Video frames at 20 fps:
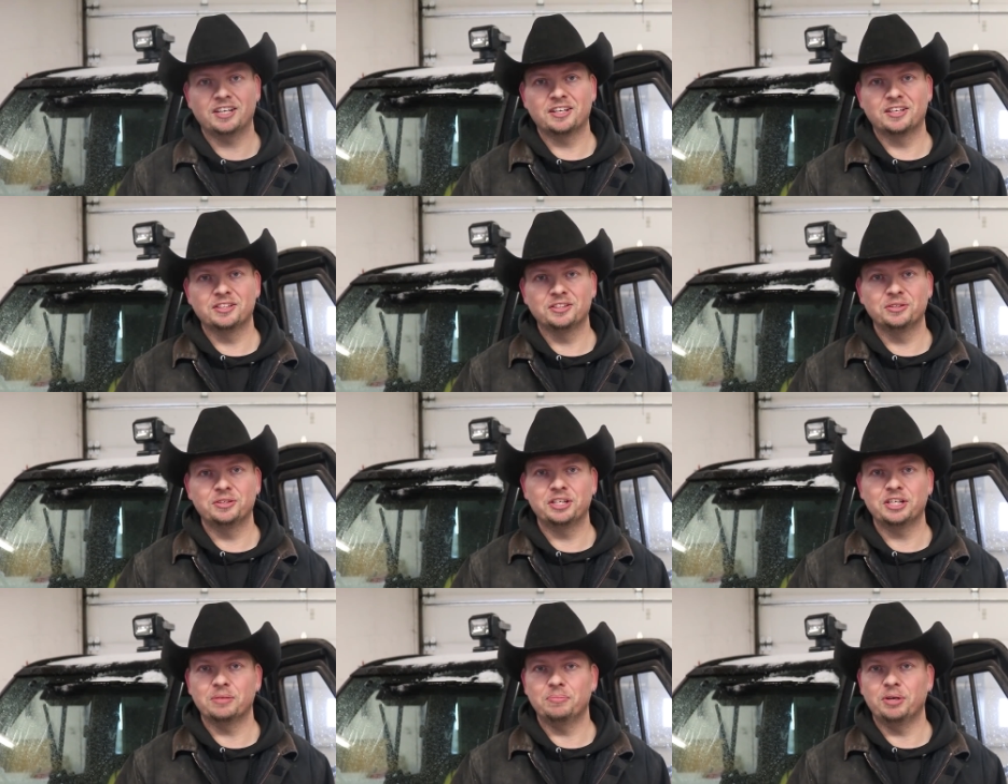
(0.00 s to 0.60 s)

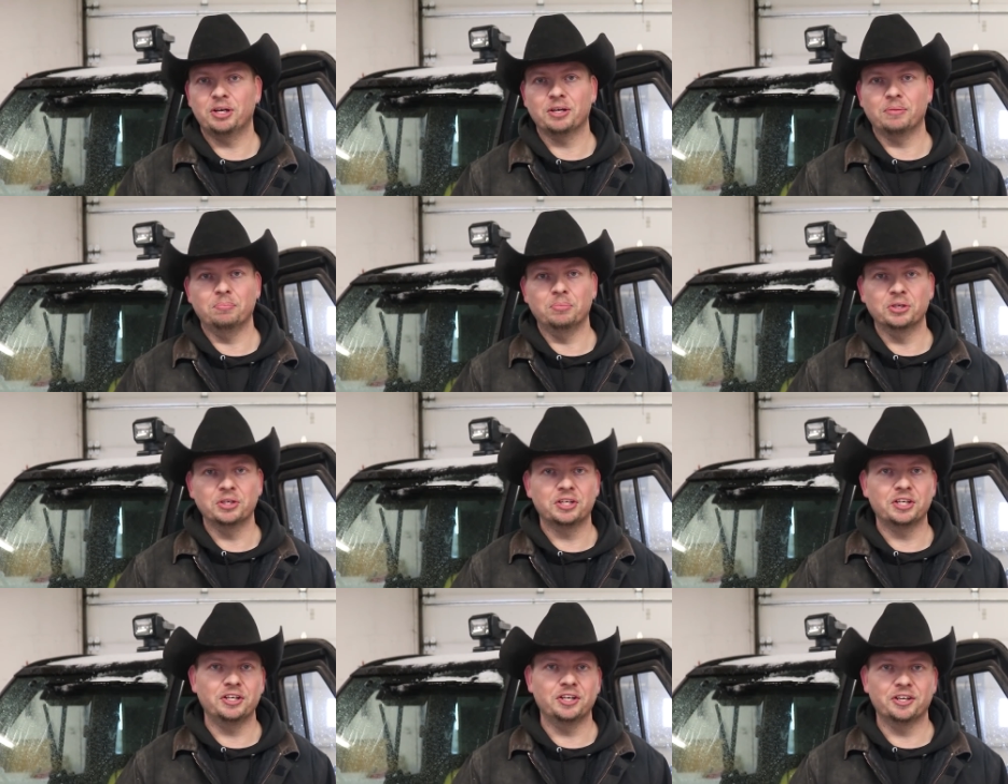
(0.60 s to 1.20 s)
including about a
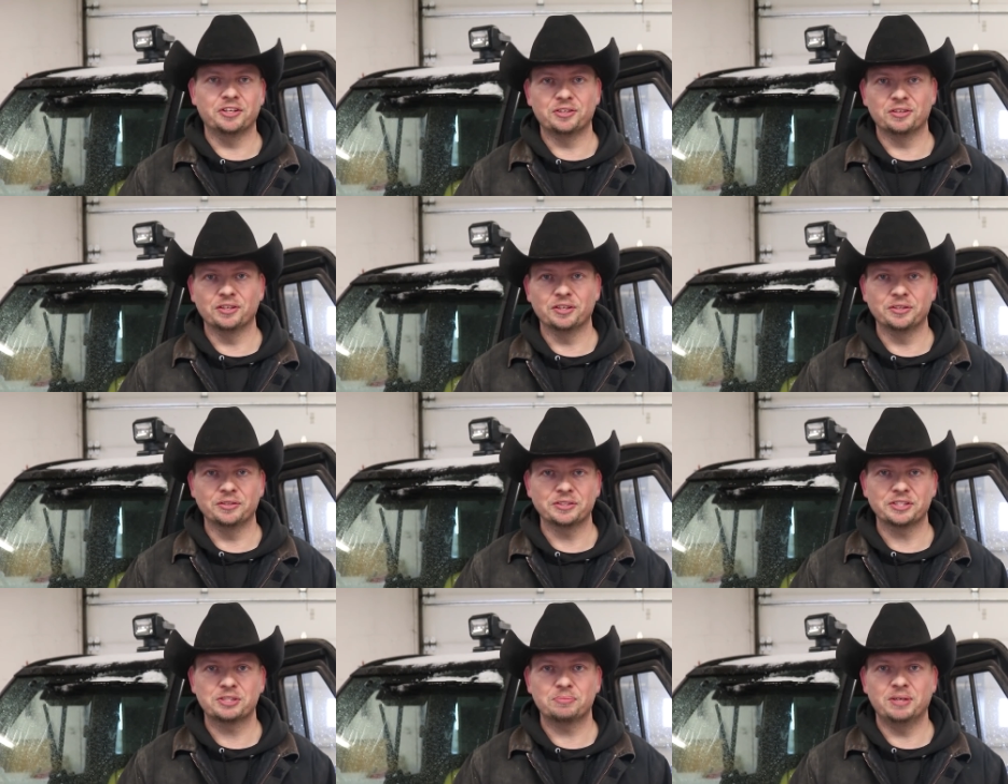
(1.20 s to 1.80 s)
million other
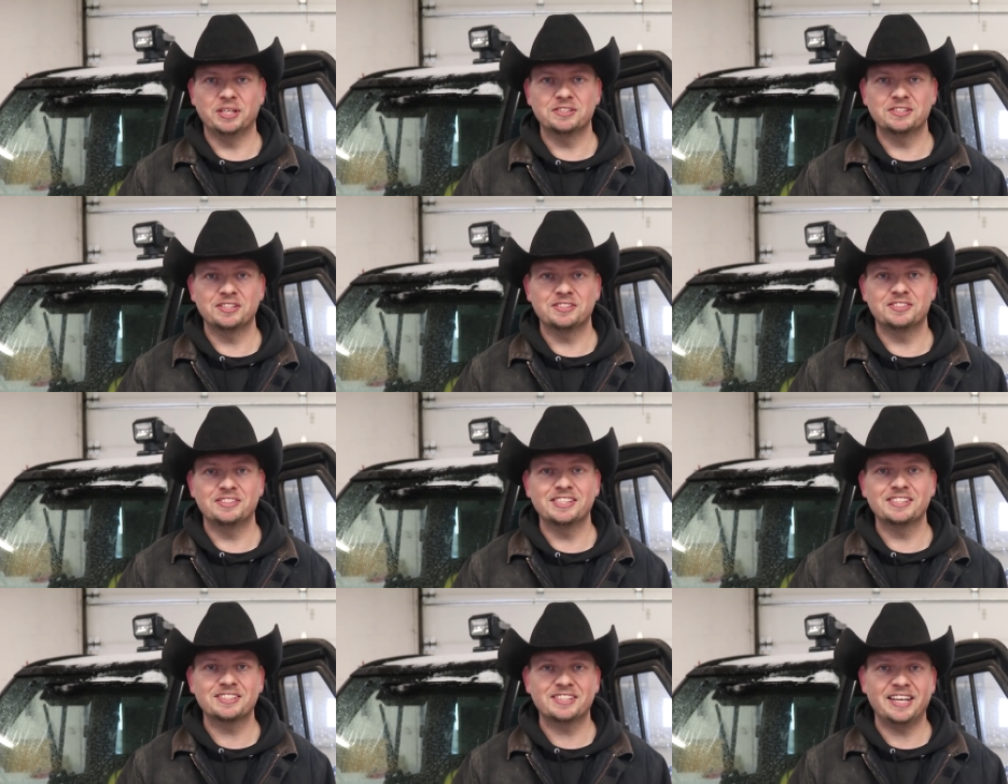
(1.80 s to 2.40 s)
little
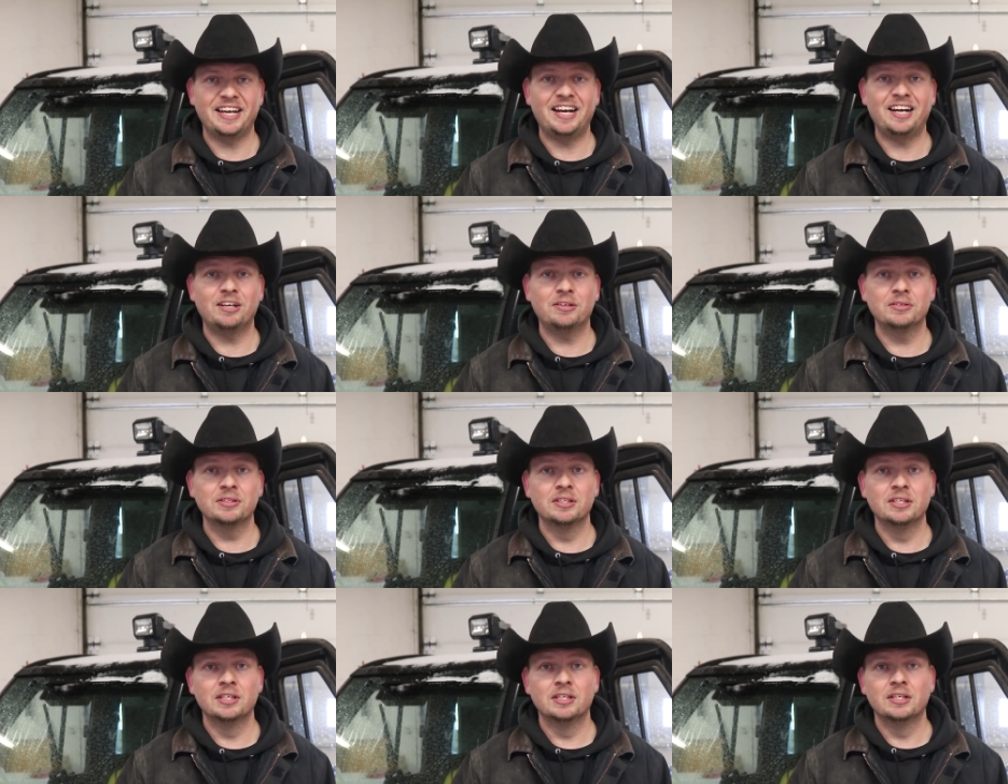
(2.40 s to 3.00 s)
expenses, this
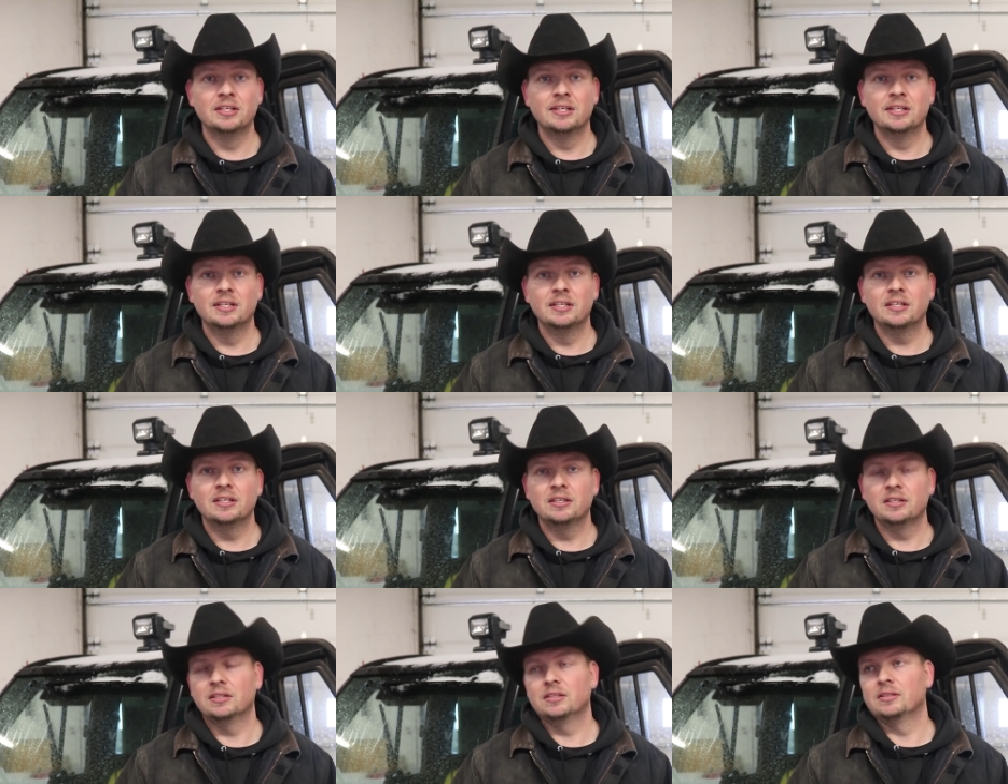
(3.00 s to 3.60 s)
cow,
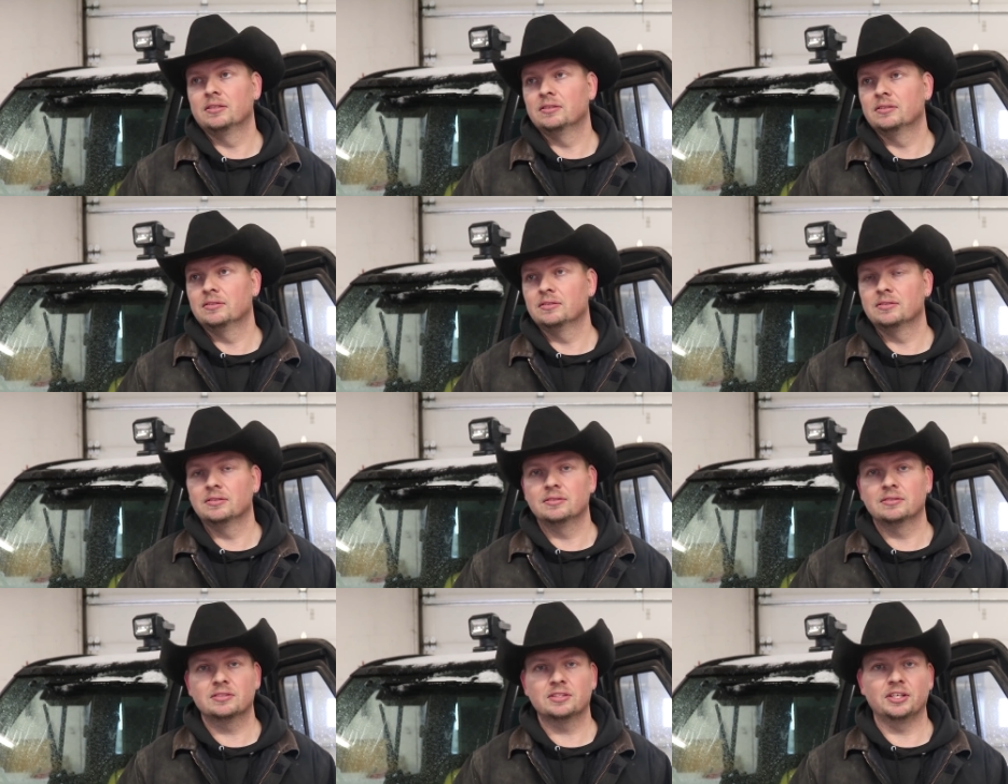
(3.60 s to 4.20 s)

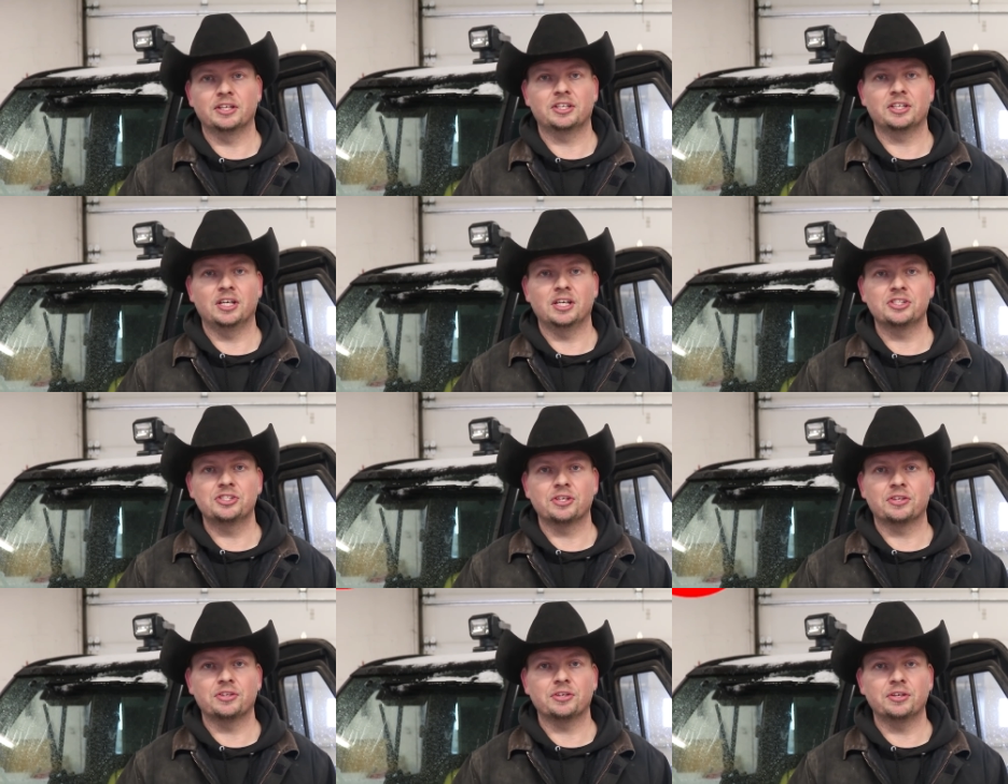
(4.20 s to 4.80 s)
it's going to
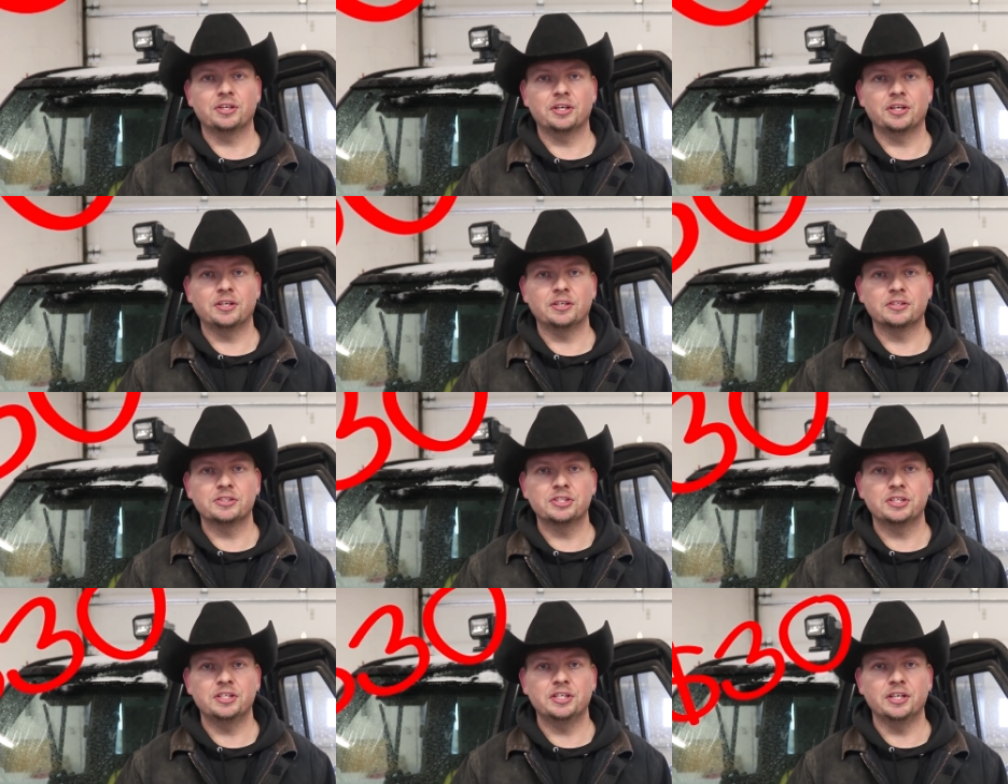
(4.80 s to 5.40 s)
cost you
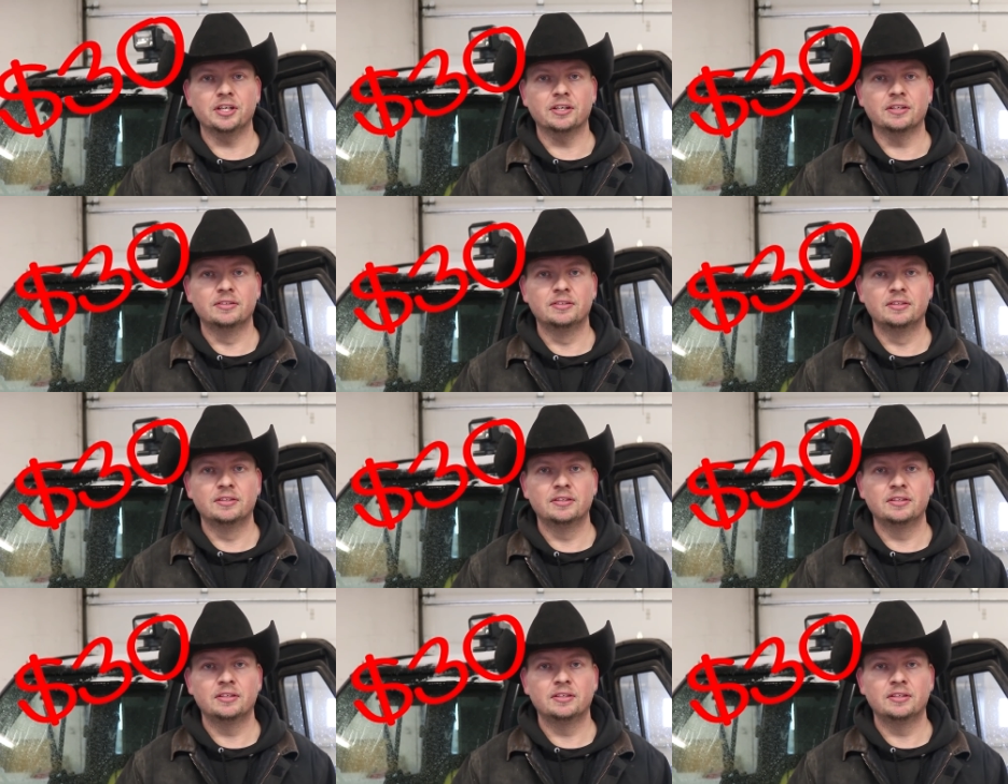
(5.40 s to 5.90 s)
$30 a year.